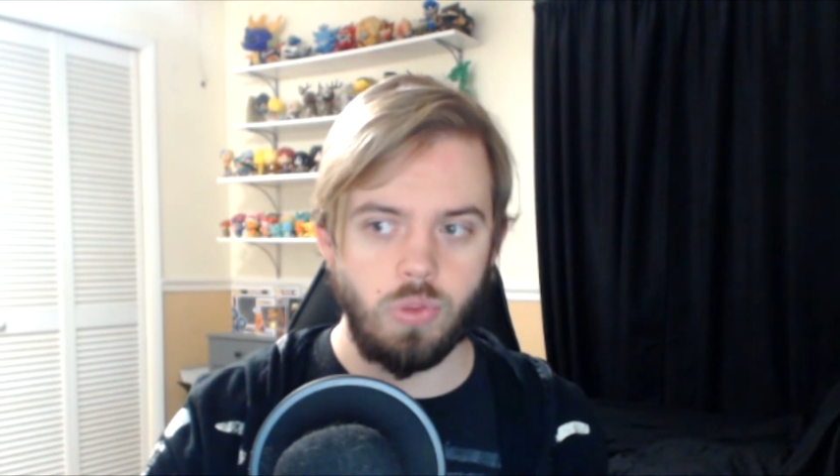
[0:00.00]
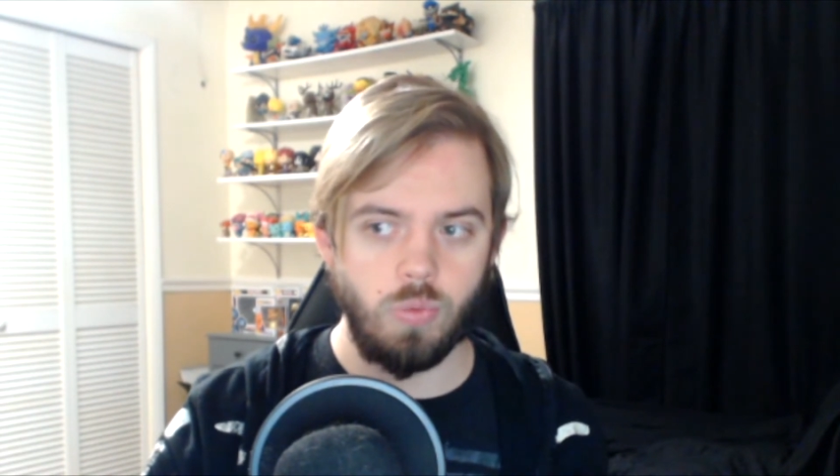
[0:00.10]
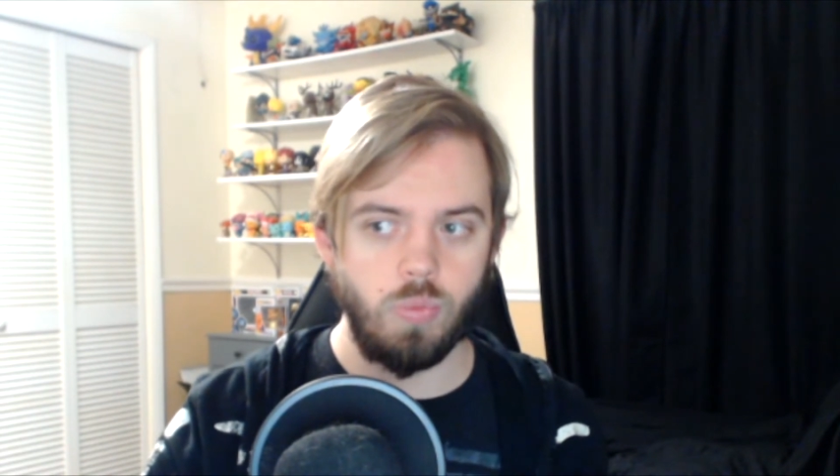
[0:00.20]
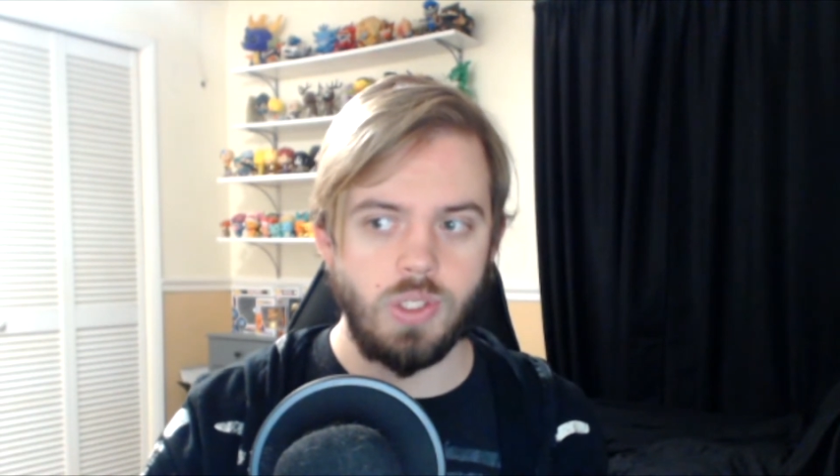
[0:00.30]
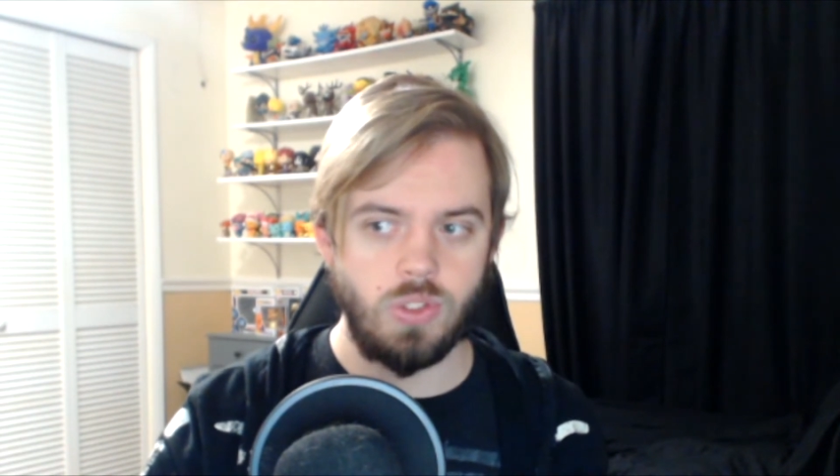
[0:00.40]

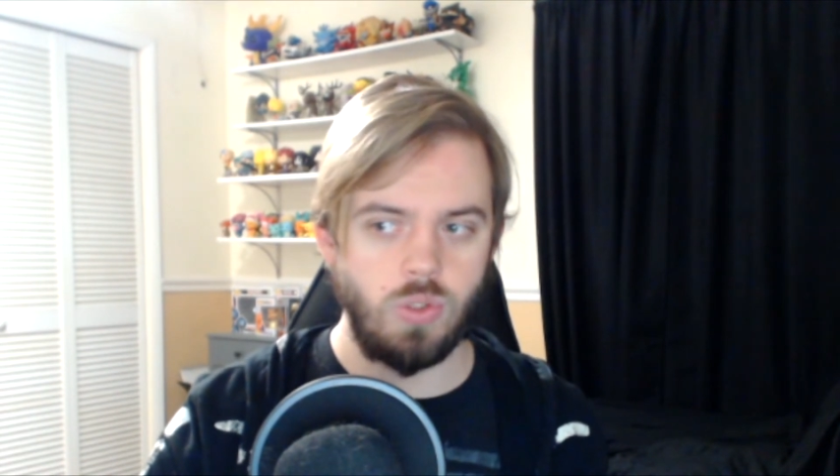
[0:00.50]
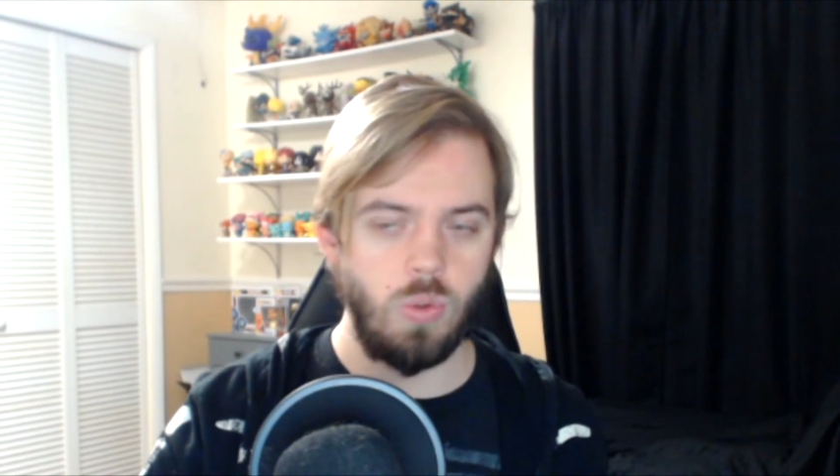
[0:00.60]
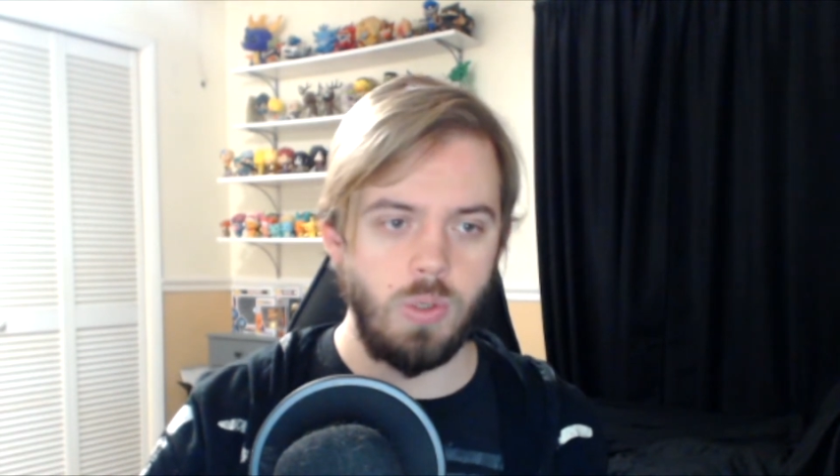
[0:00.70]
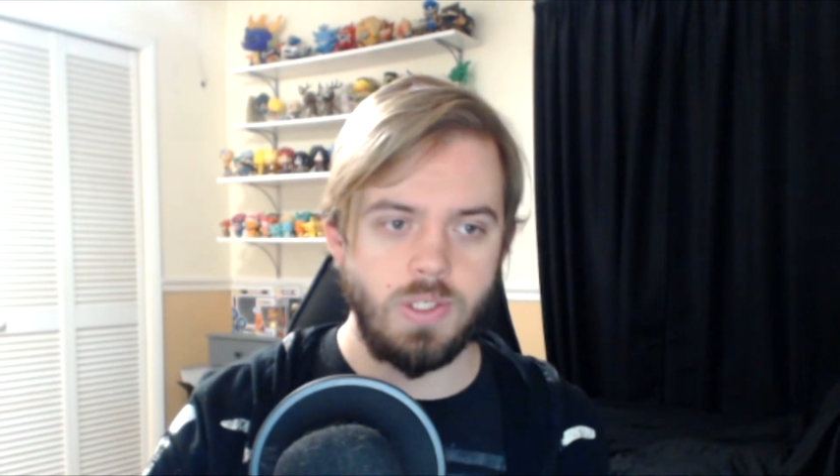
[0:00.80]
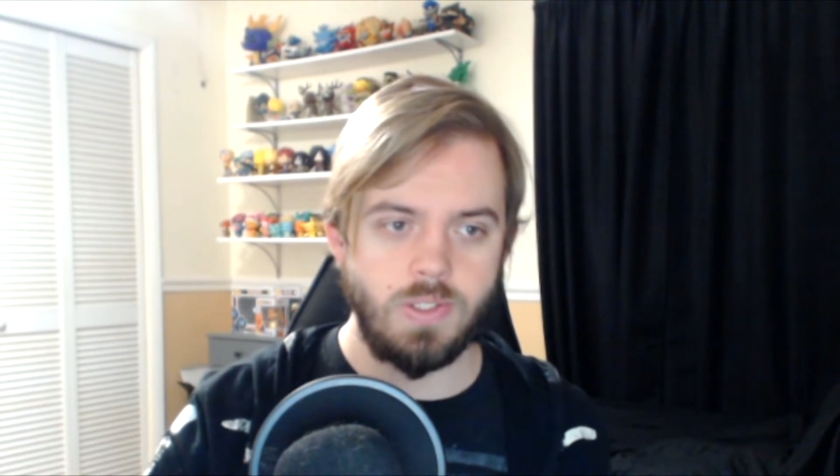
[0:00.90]
3
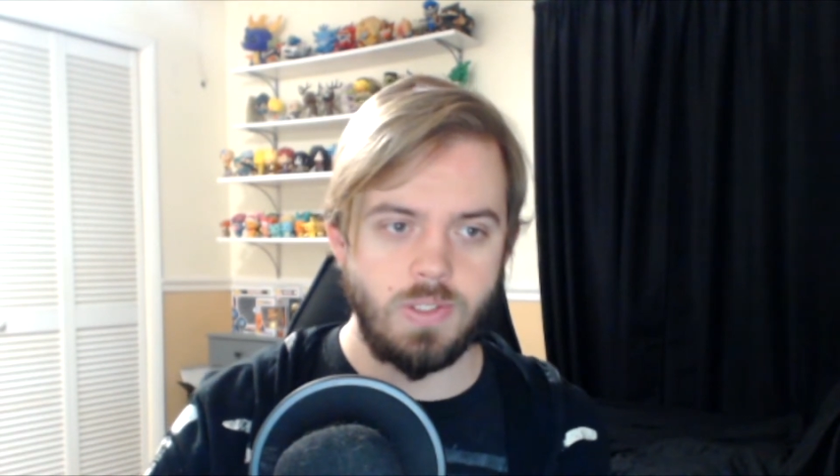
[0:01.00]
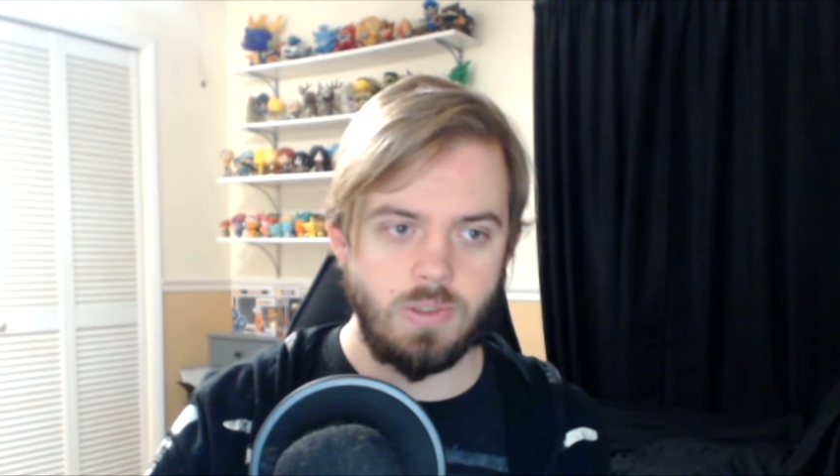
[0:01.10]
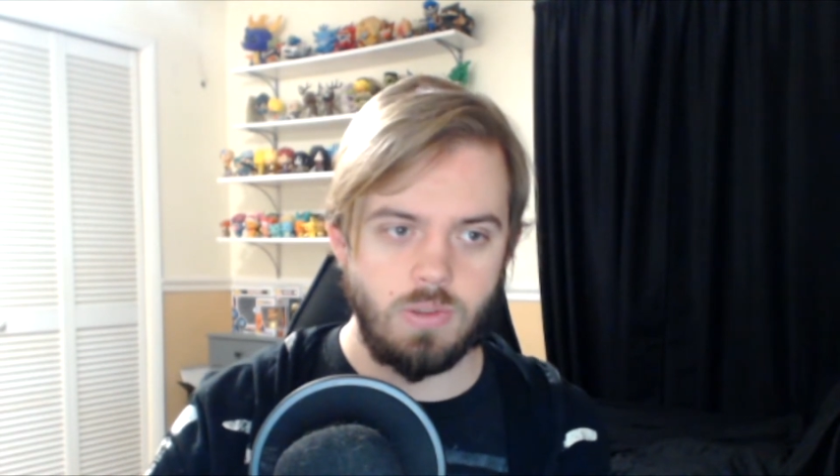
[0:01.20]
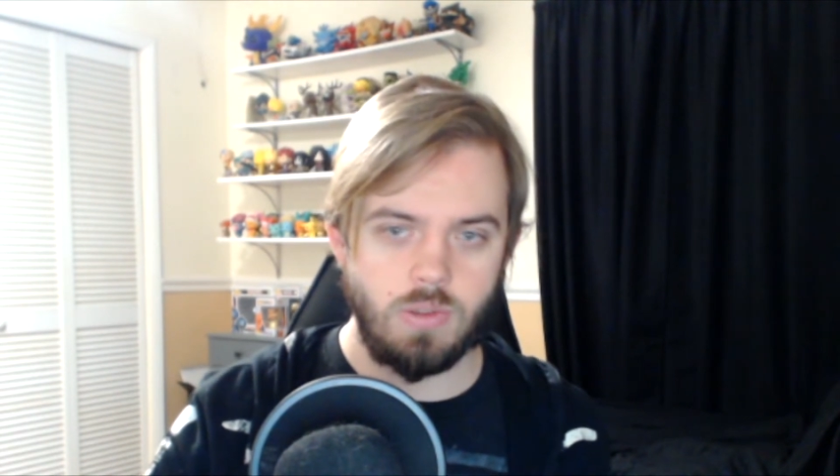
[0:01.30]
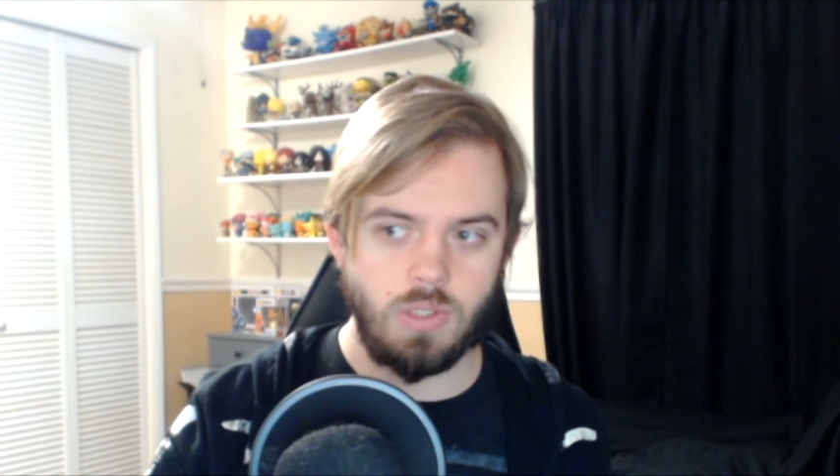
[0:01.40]

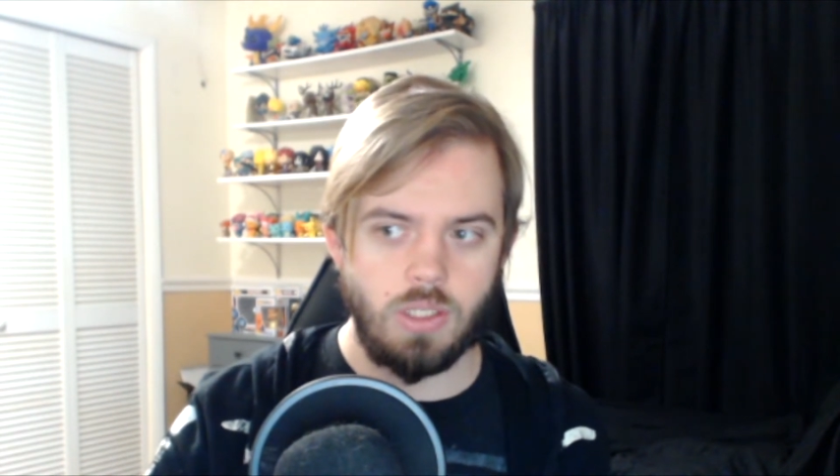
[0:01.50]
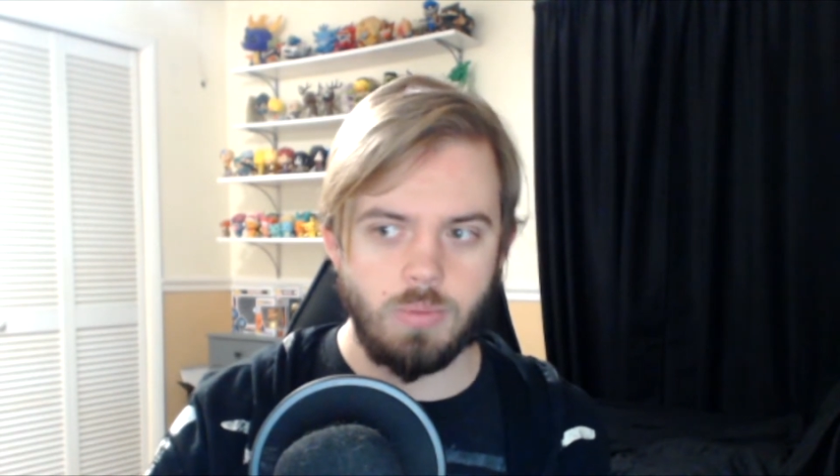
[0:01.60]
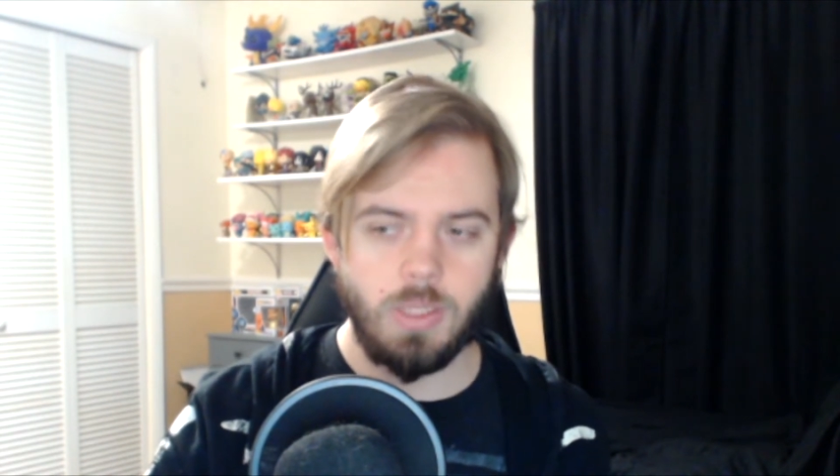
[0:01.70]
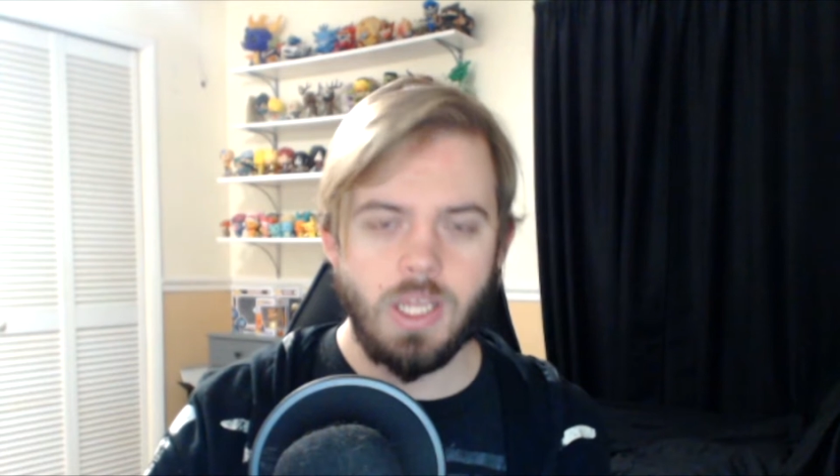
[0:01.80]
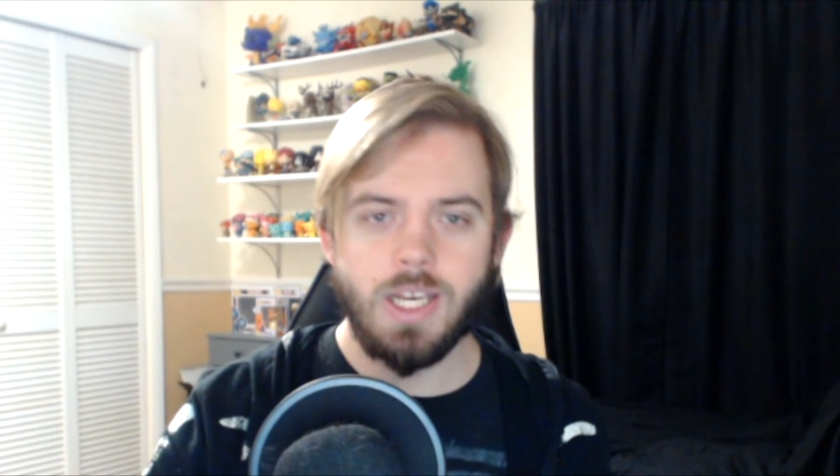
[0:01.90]
stories that you can.